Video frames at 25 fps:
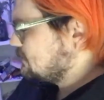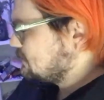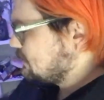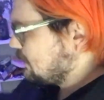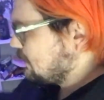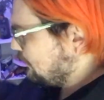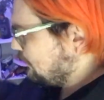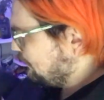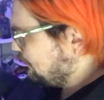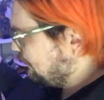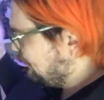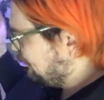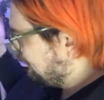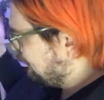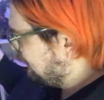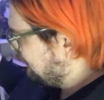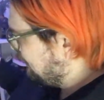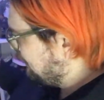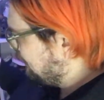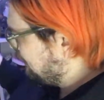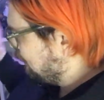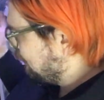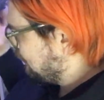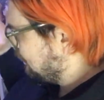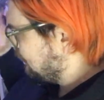to say,
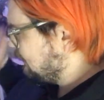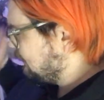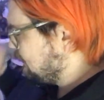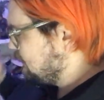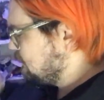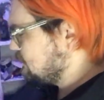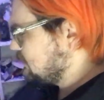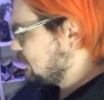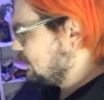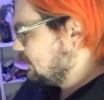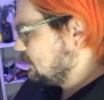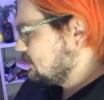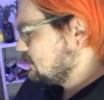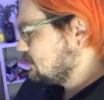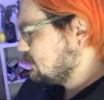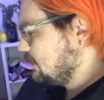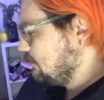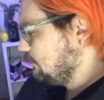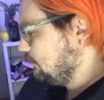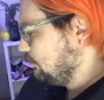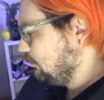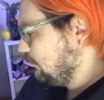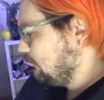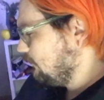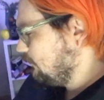we're going to use like the
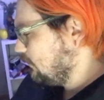same 3